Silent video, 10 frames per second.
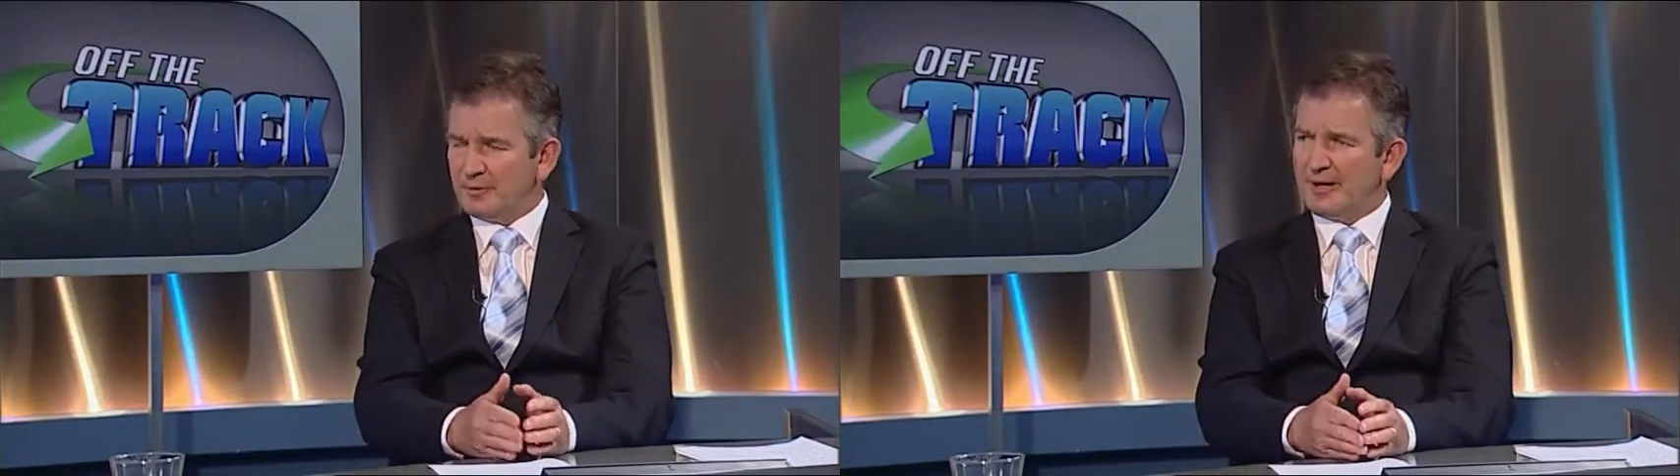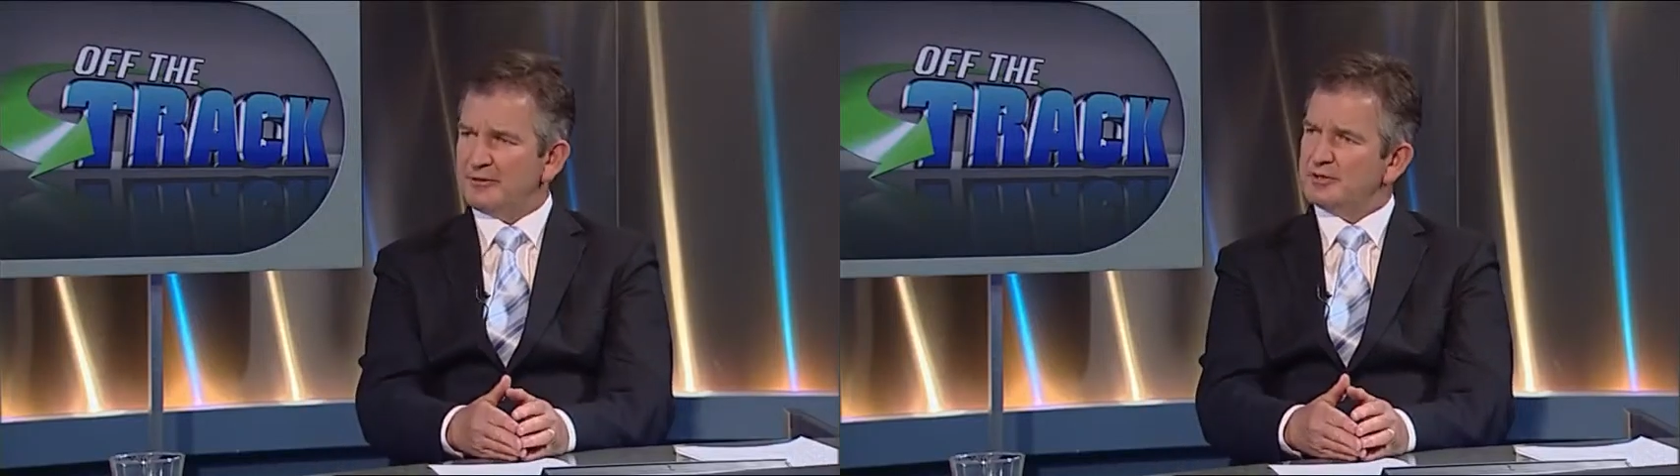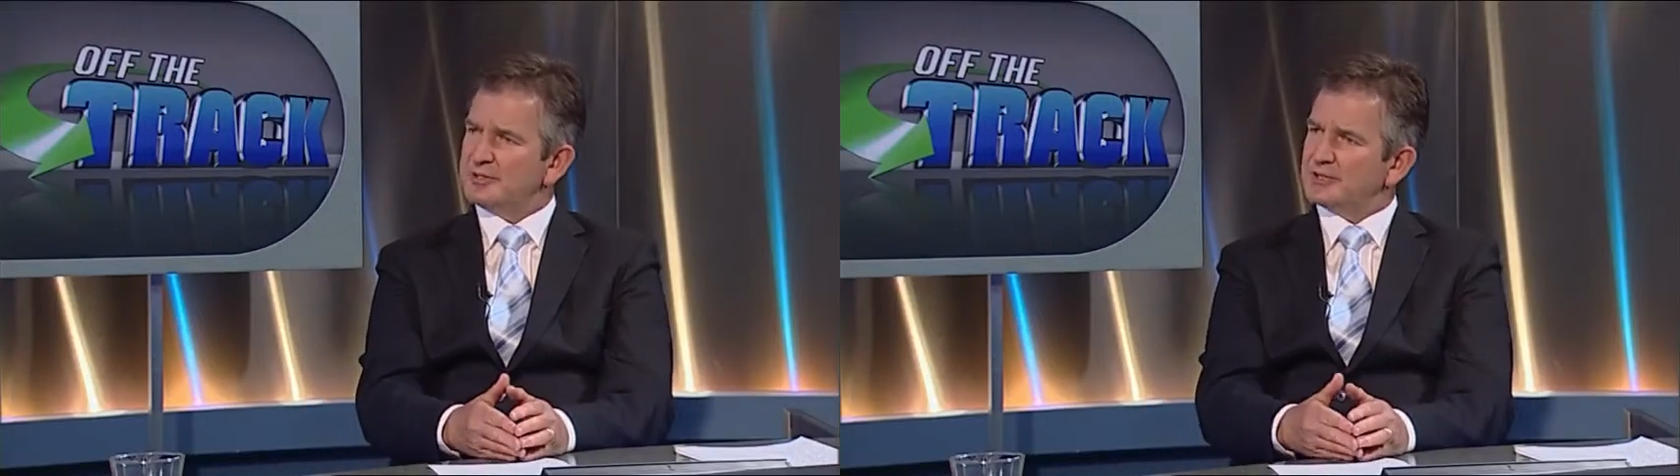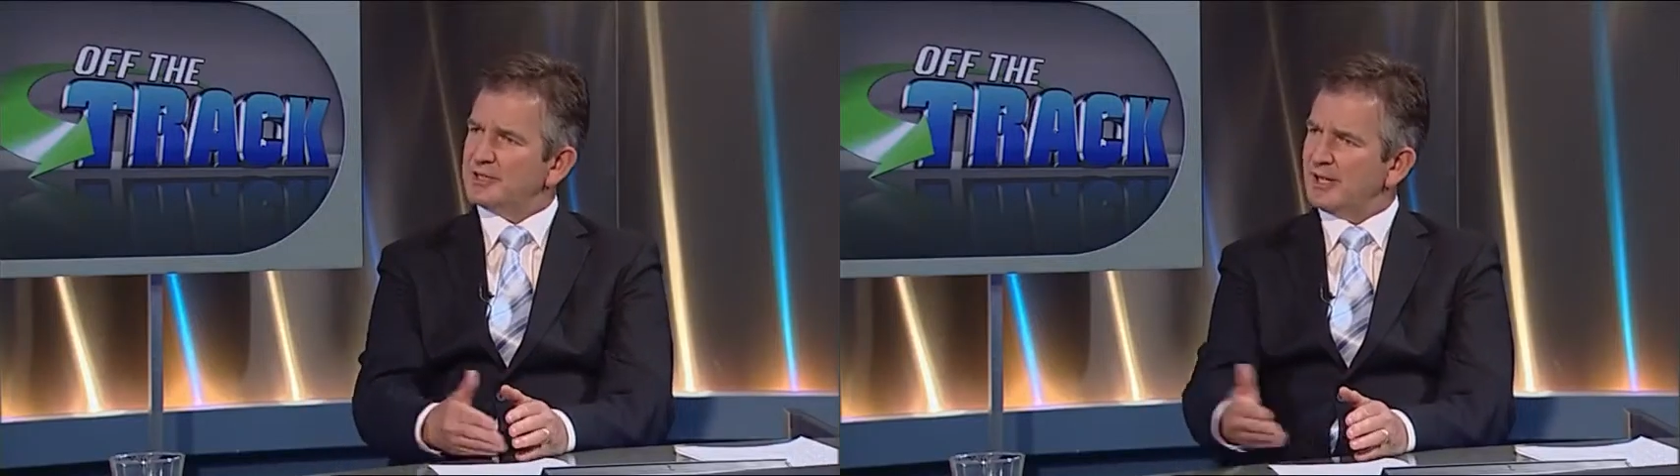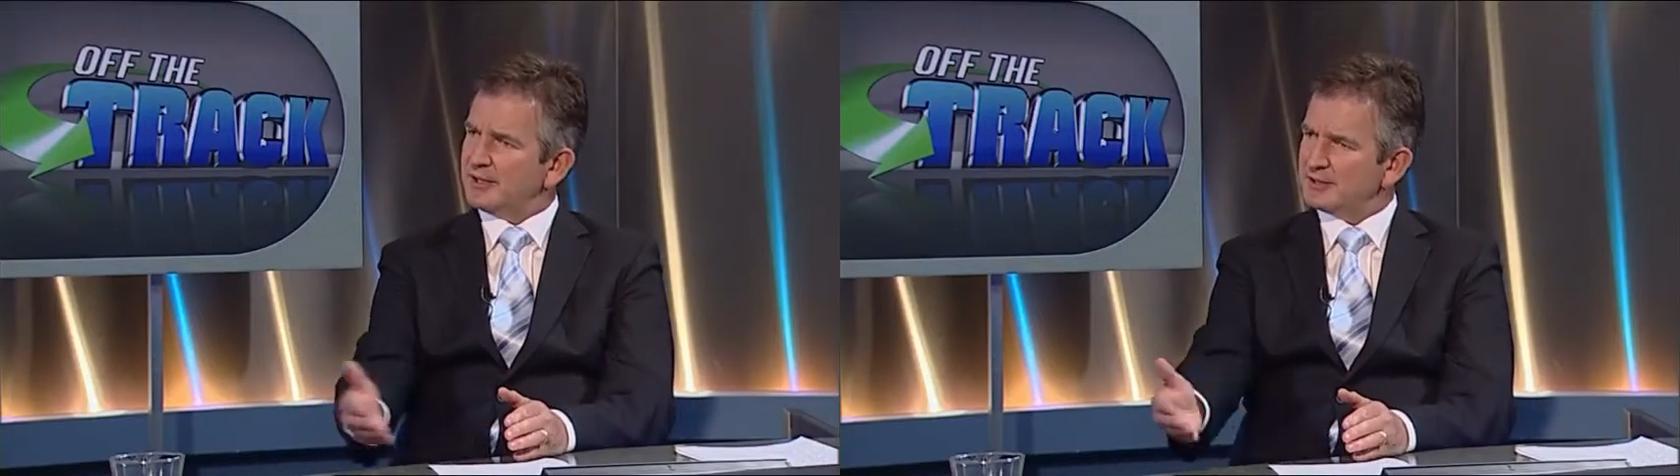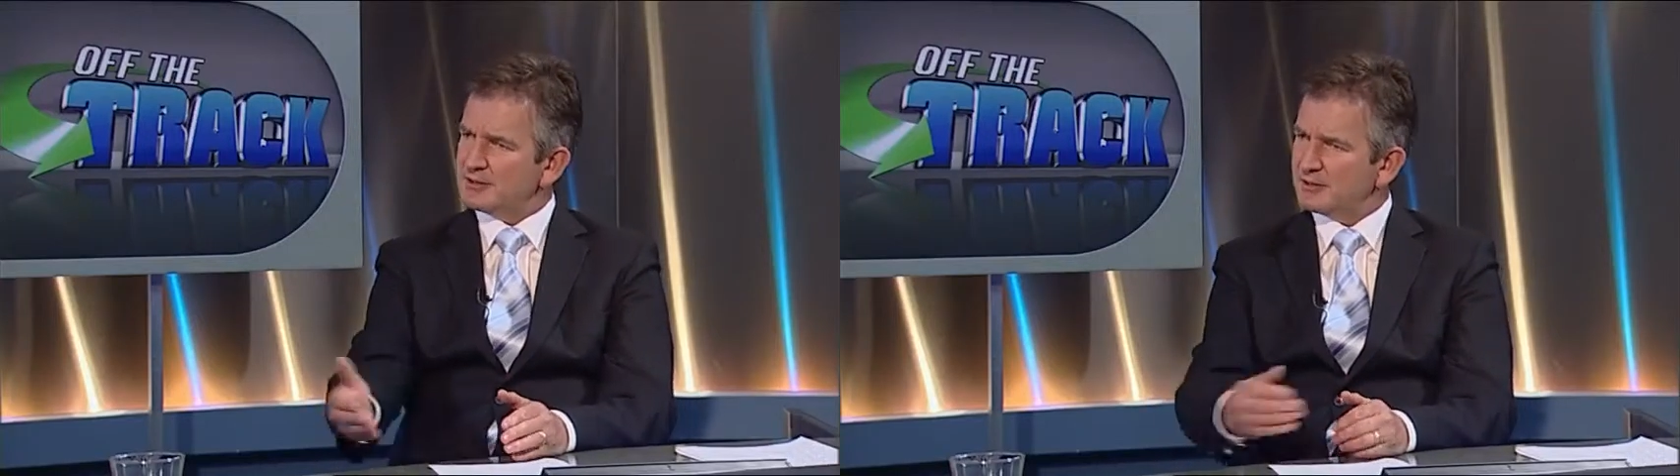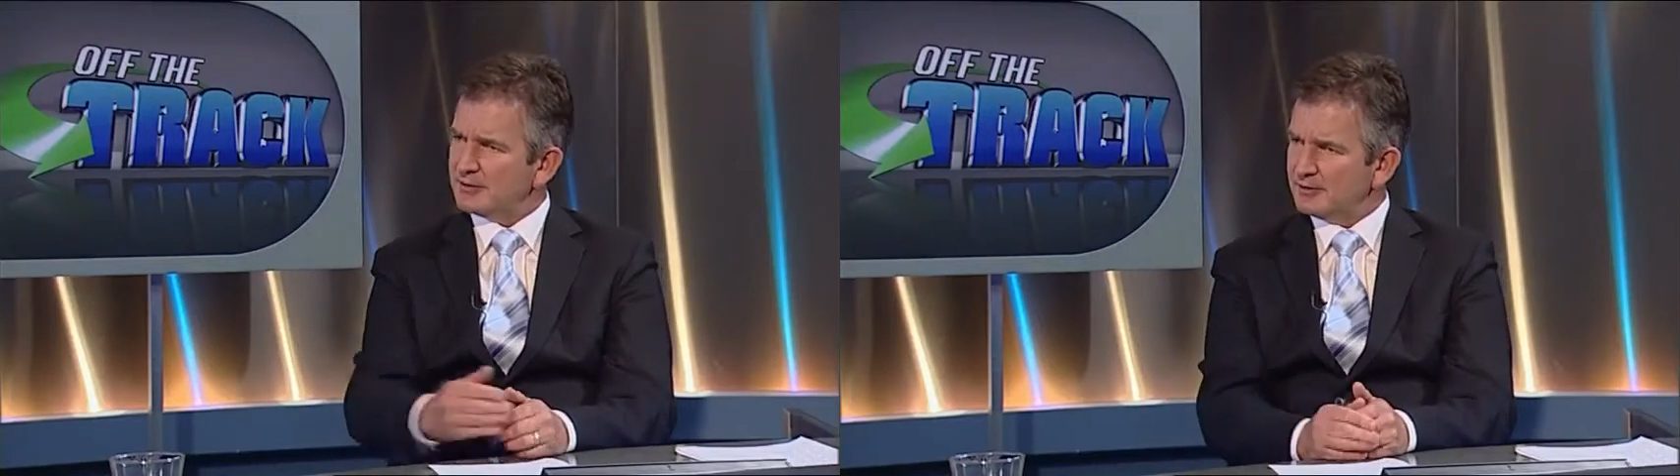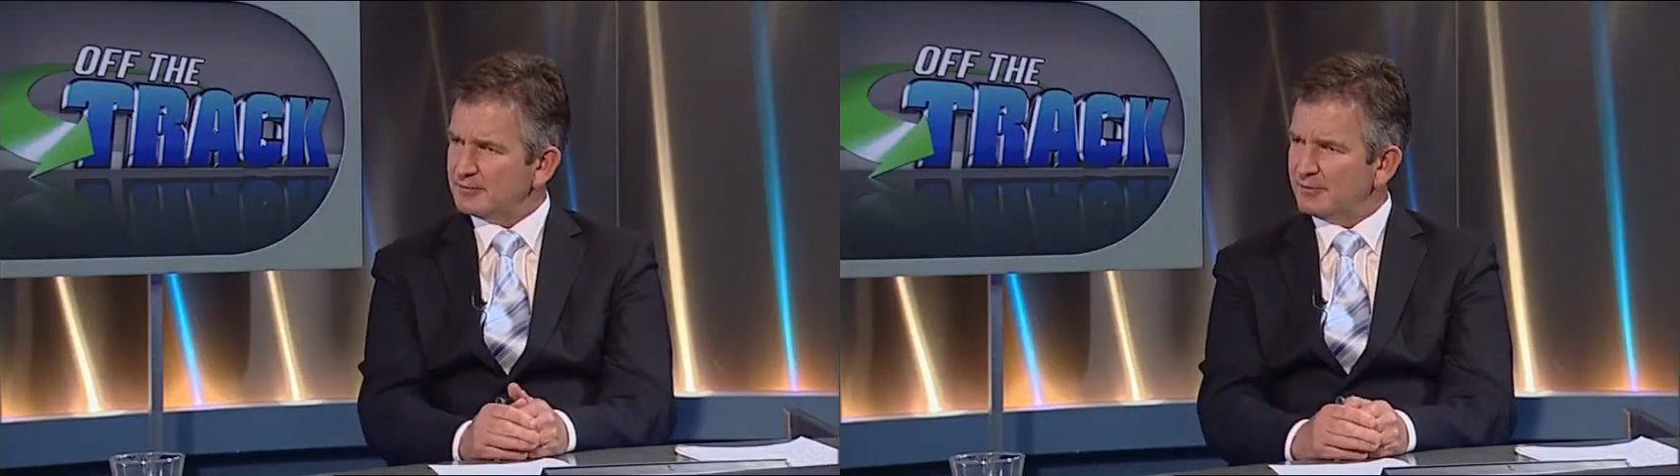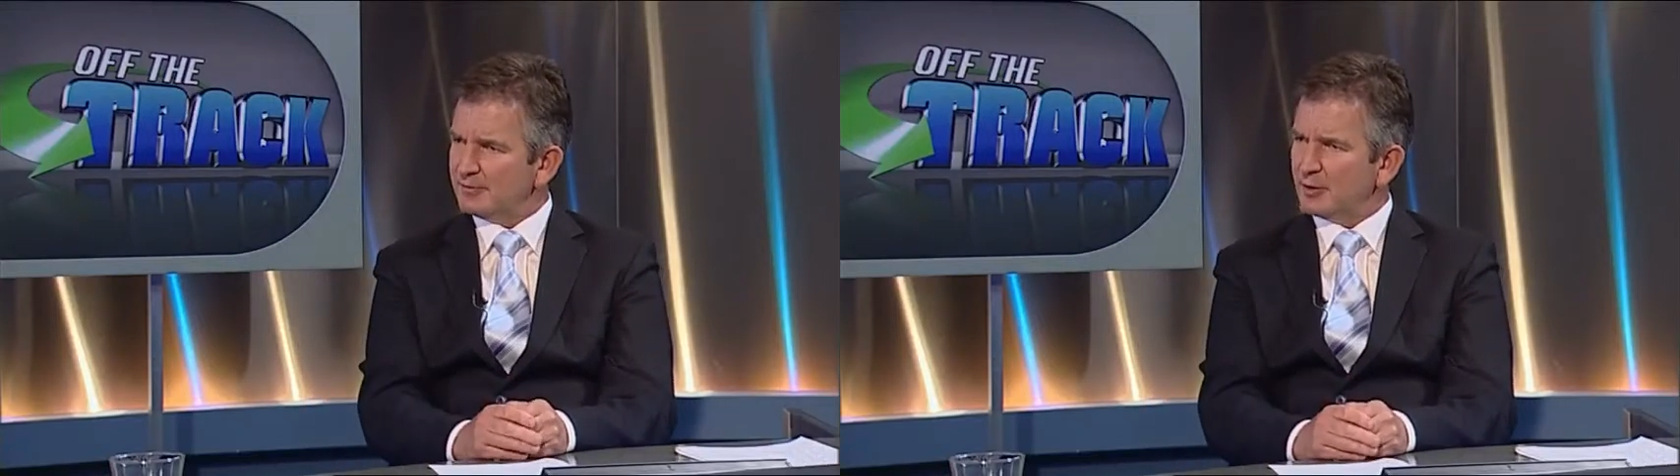from 160 acres. You've